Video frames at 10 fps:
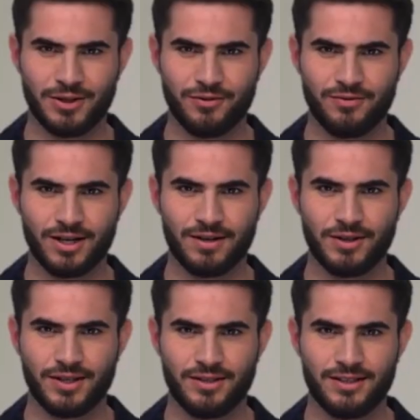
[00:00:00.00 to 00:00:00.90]
when you've
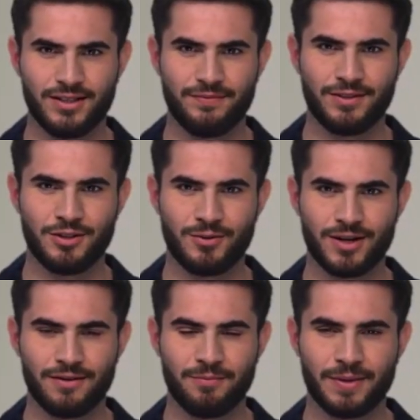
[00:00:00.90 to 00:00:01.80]
done this, you
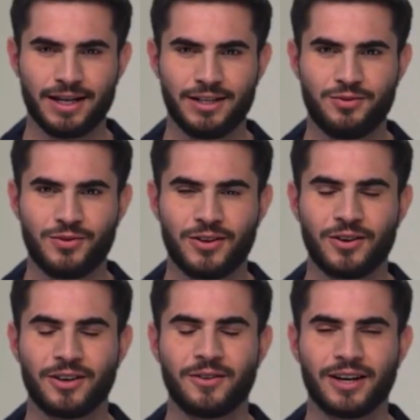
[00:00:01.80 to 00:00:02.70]
will have a page with
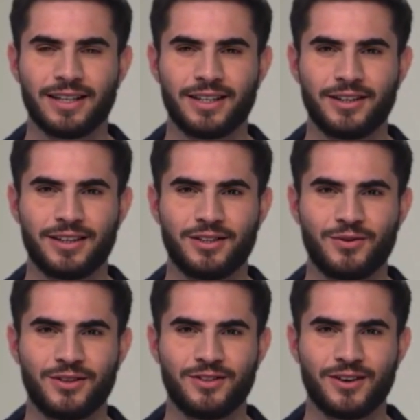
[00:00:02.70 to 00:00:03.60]
all your
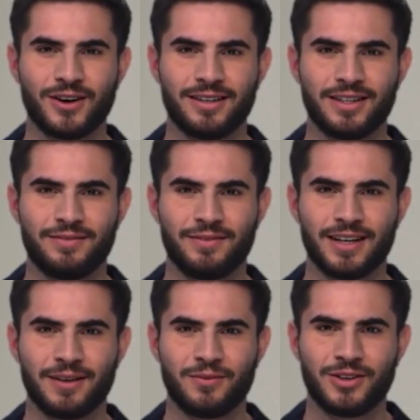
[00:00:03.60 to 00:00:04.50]
ideas or thought,
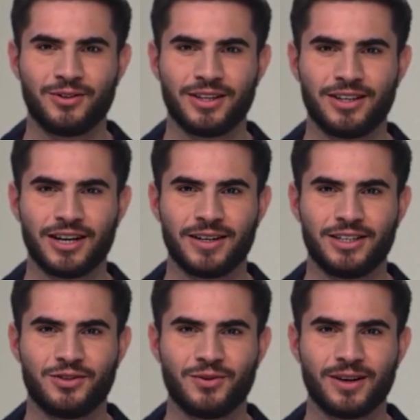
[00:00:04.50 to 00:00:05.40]
and when you click on
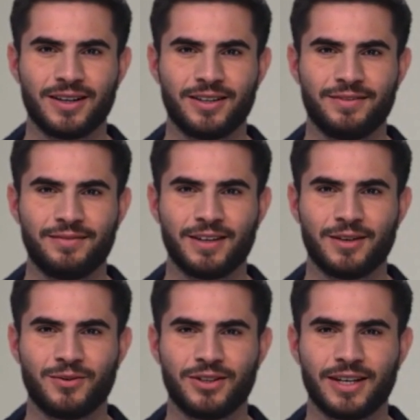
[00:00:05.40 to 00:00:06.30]
each one,
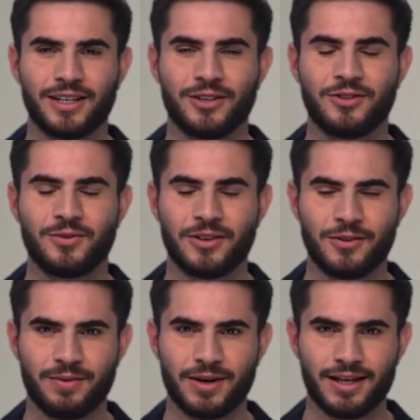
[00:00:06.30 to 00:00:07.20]
it will take you to a
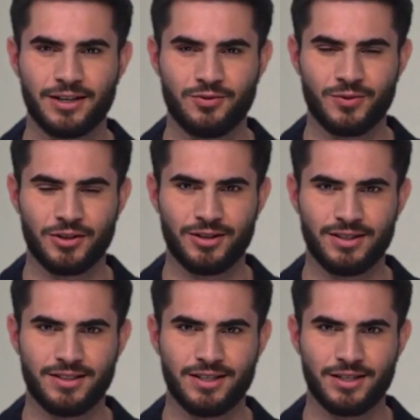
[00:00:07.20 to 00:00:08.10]
new page where you
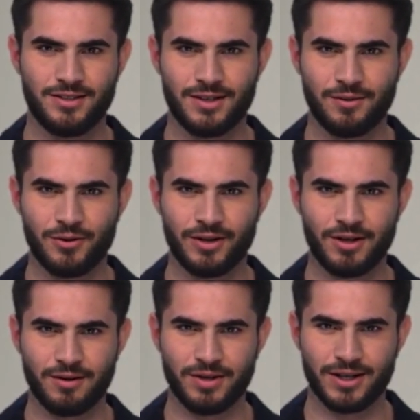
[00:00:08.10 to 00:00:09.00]
can see a
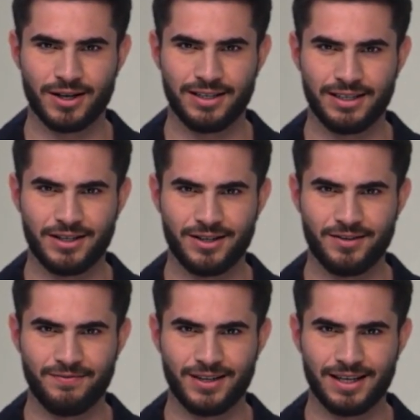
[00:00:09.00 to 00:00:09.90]
summary on the
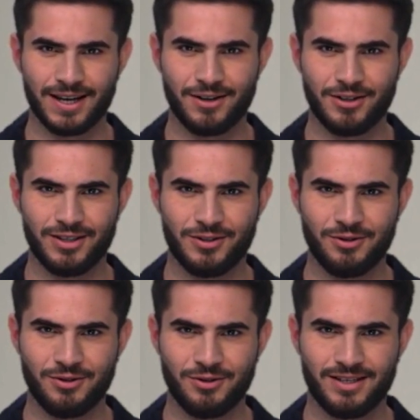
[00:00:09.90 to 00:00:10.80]
idea and how you
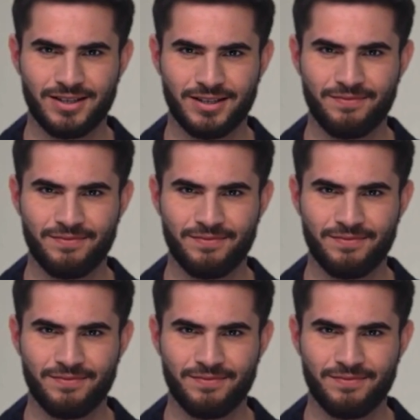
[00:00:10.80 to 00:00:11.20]
can use it.